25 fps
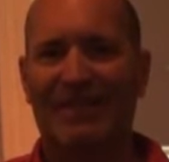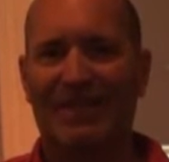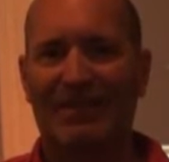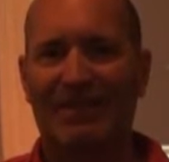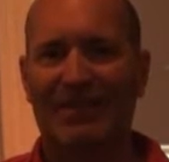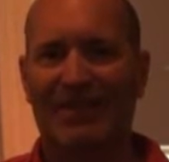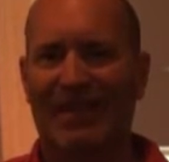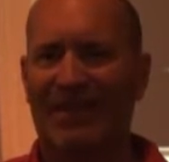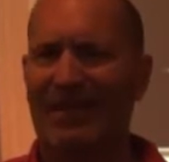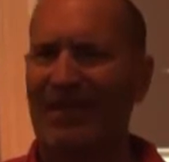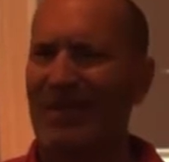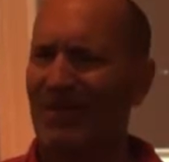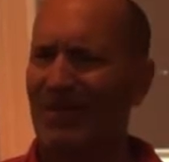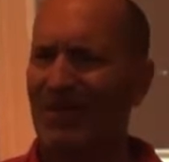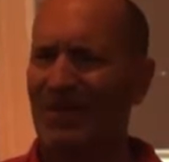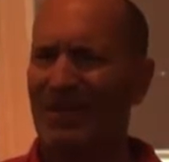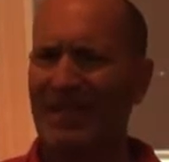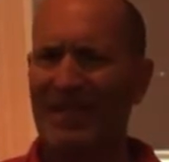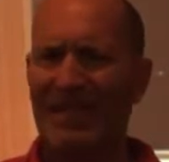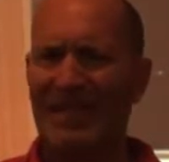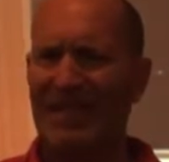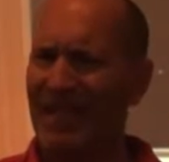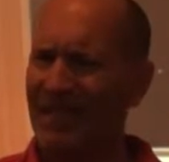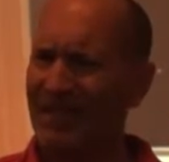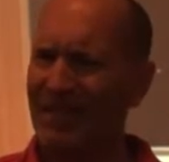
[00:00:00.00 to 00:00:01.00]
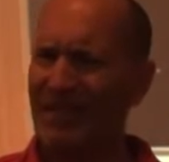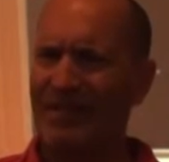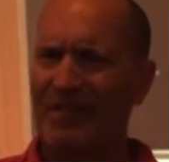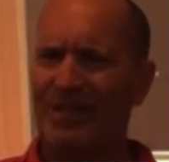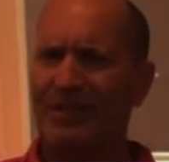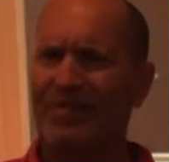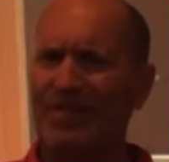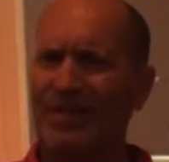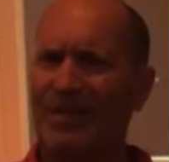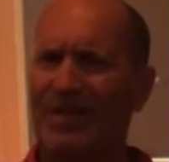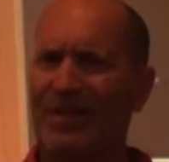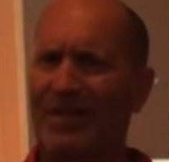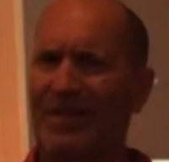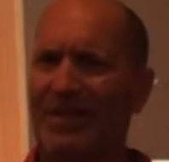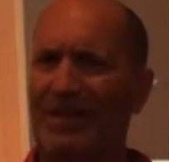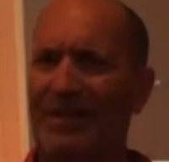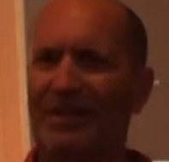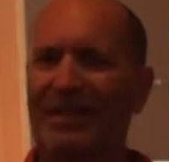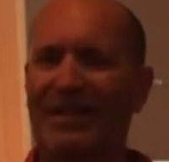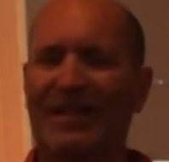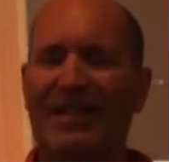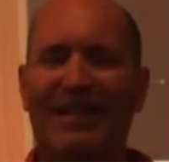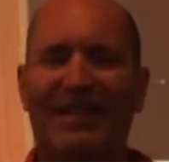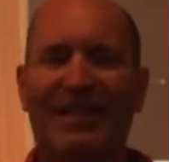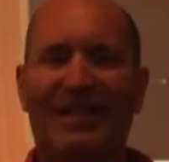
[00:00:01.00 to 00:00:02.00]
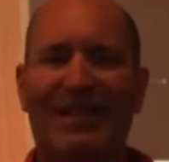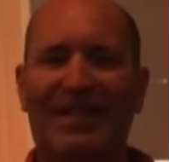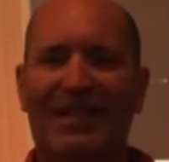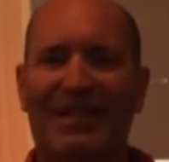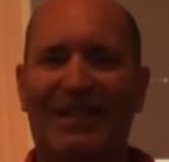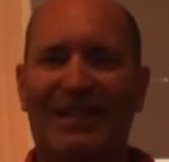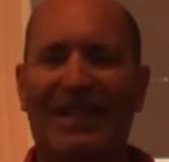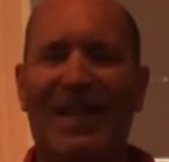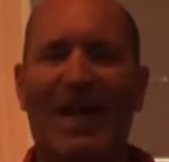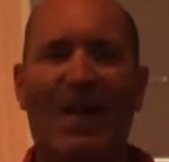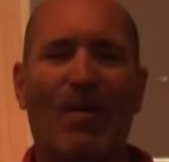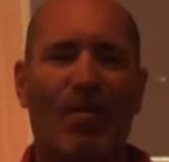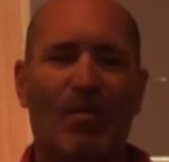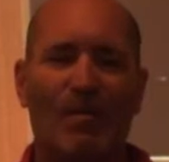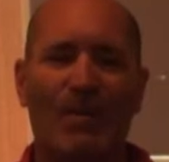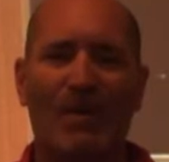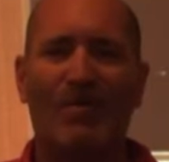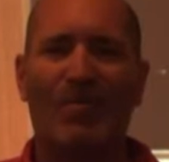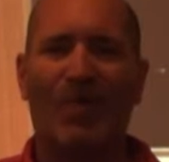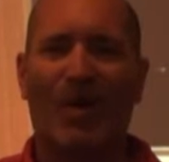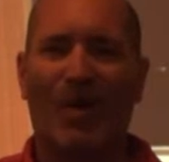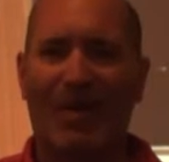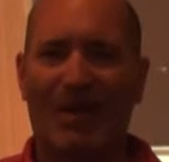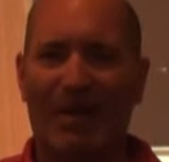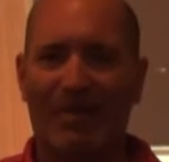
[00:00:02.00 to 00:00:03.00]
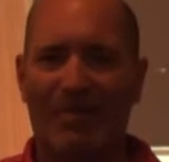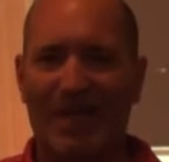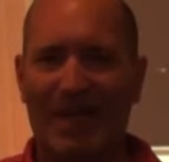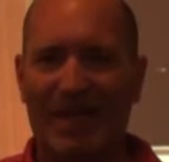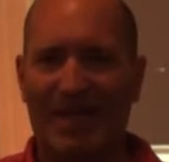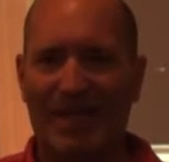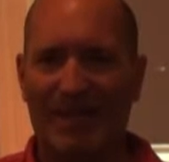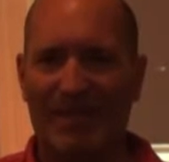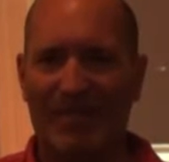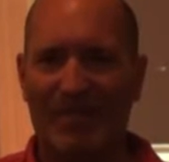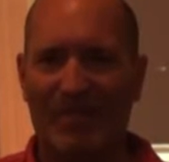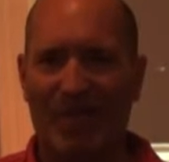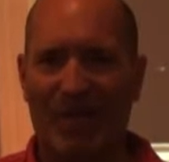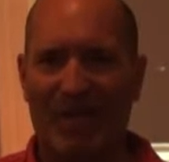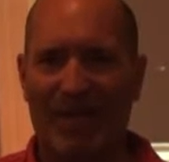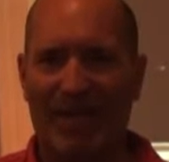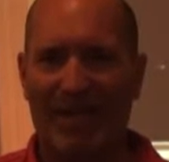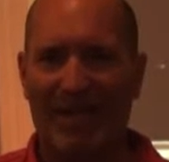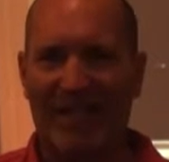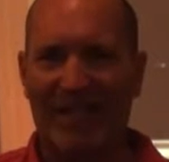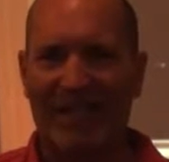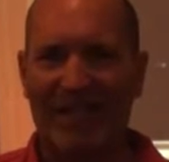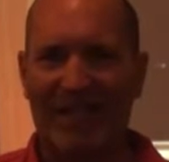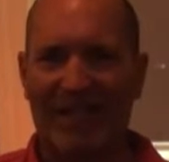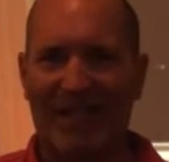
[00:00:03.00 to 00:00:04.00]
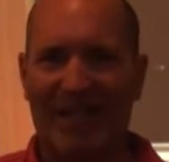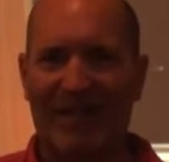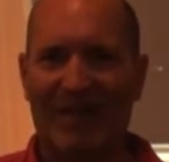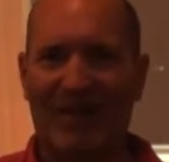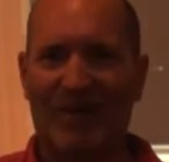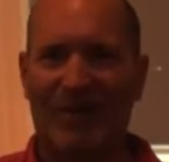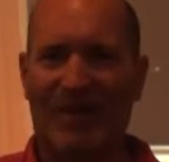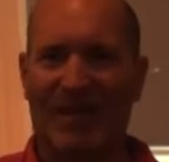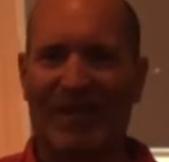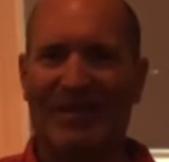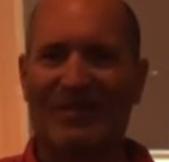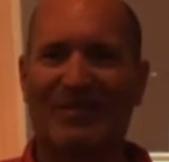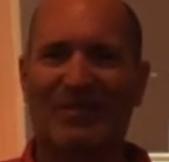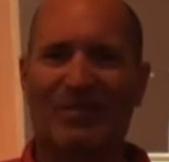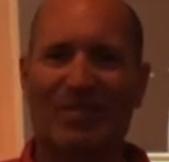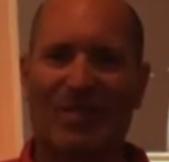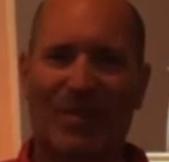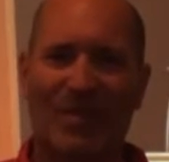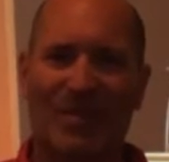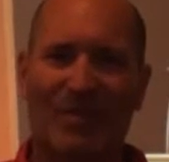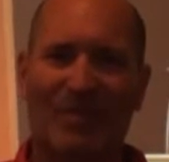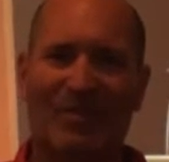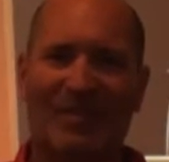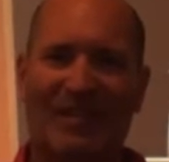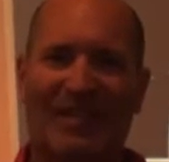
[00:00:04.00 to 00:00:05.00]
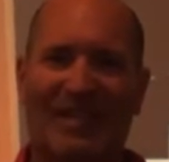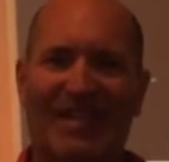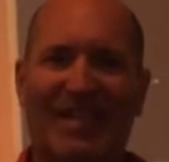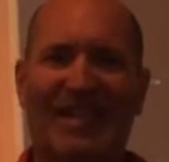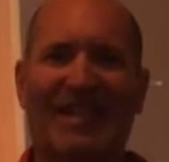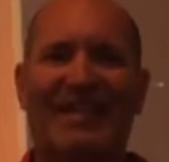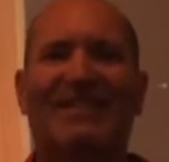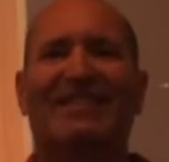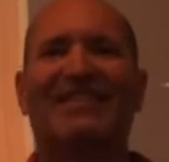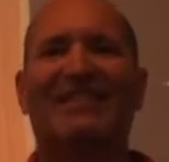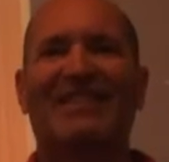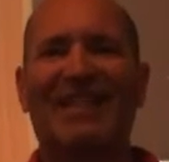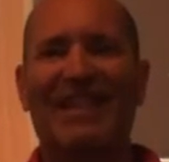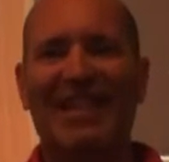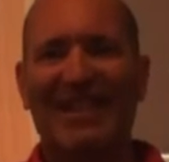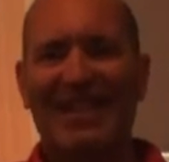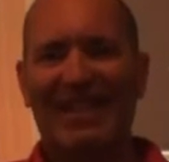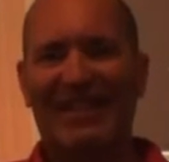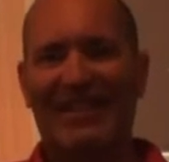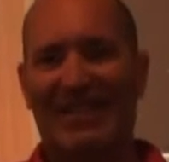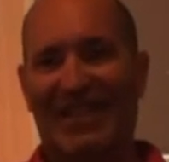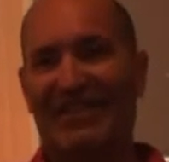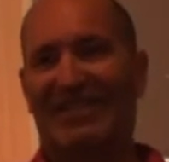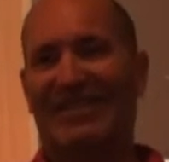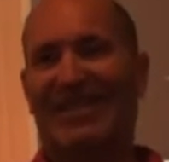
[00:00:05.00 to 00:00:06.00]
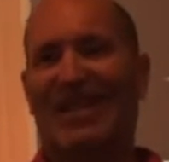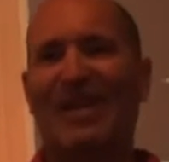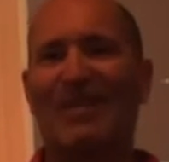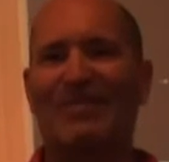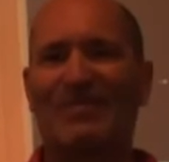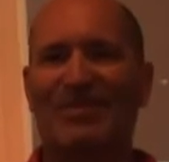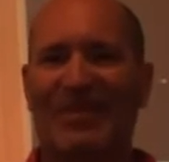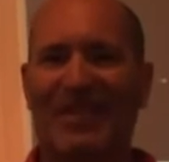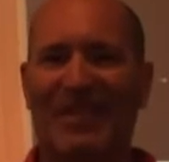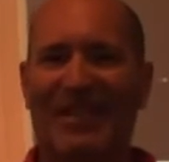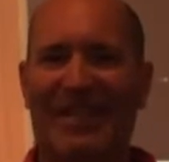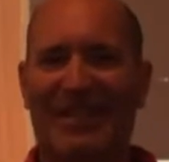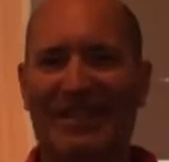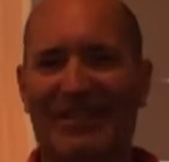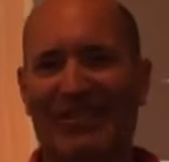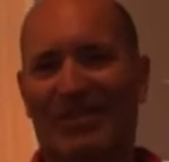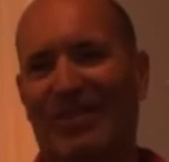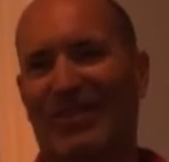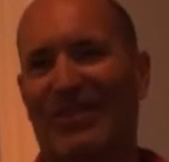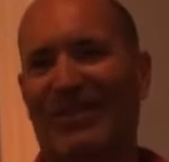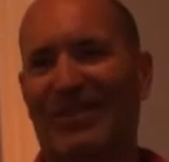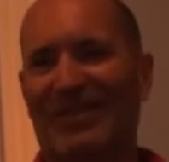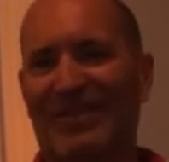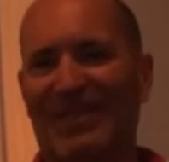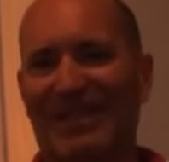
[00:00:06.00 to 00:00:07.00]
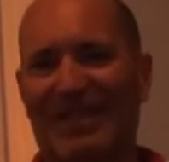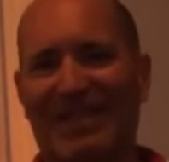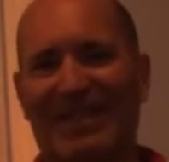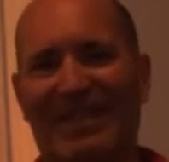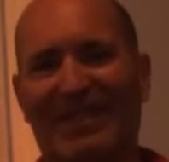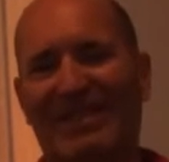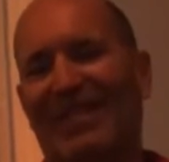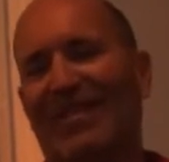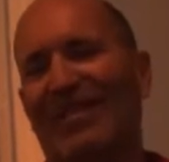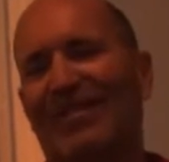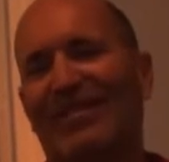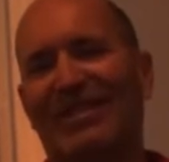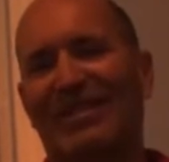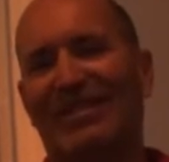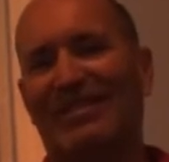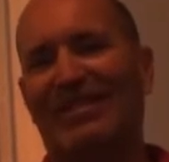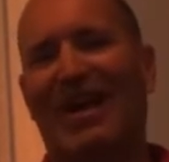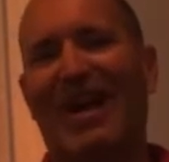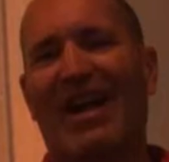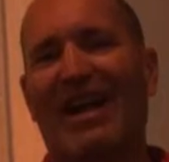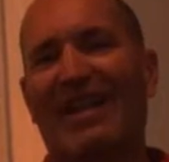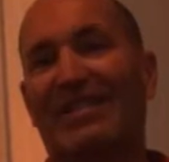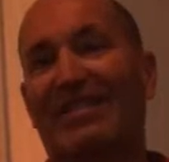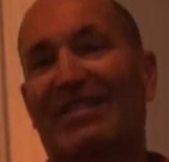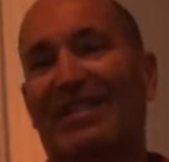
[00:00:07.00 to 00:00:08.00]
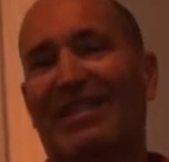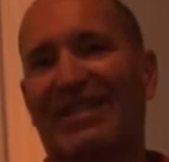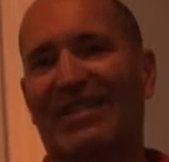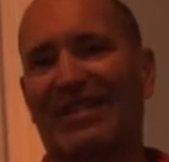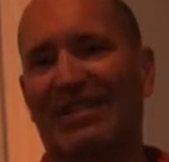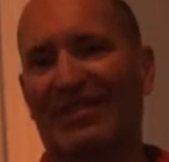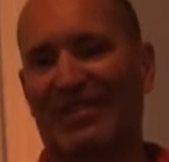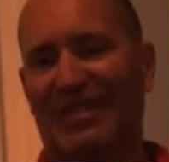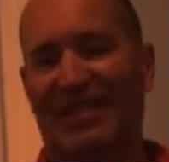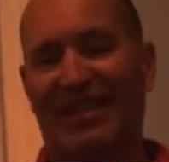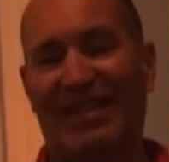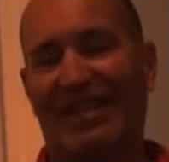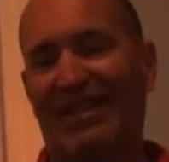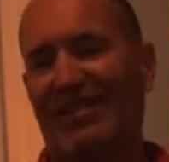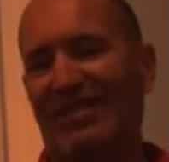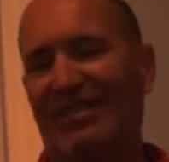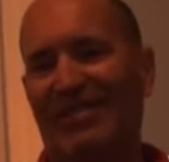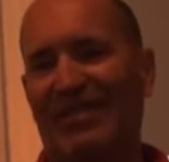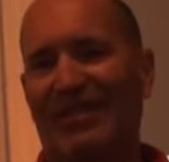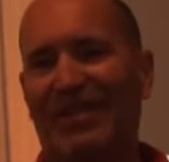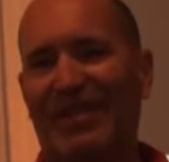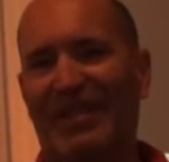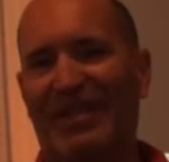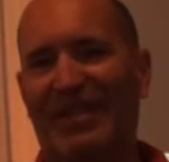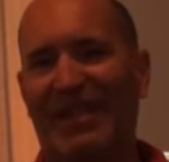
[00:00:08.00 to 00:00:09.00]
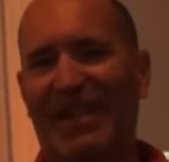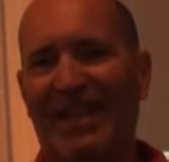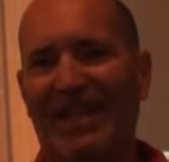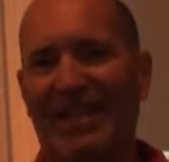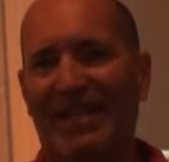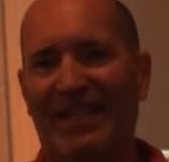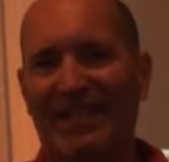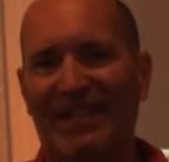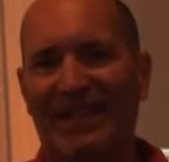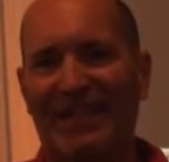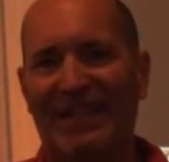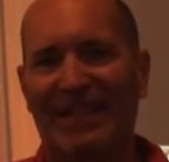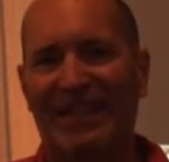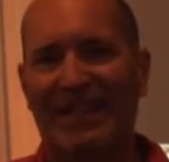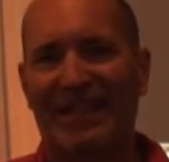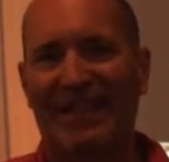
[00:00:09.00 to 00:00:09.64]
I'd be like, oh, really? I think they're pretty good. Yeah, well, meanwhile, I'm making them play, you know, Guns N' Roses, Led Zeppelin, Journey, and all these high singers that they just couldn't hit.